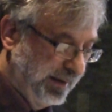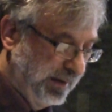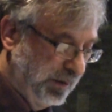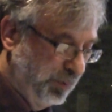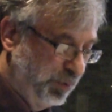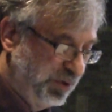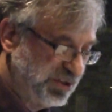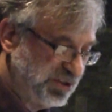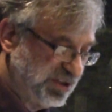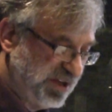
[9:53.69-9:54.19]

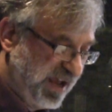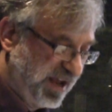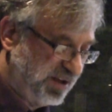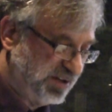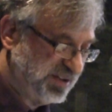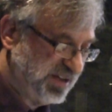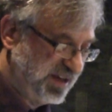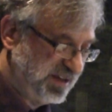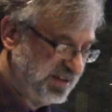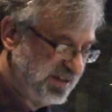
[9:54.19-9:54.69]
which
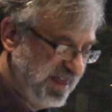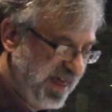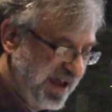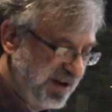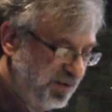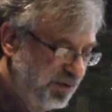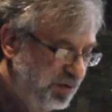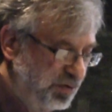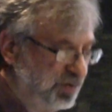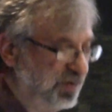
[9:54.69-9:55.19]
tells us
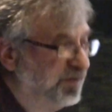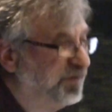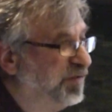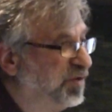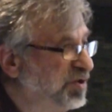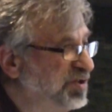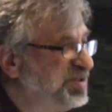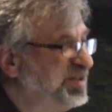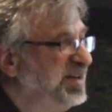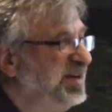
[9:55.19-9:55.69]
that the
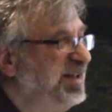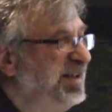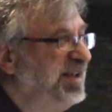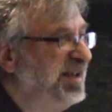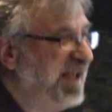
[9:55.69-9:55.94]
diversity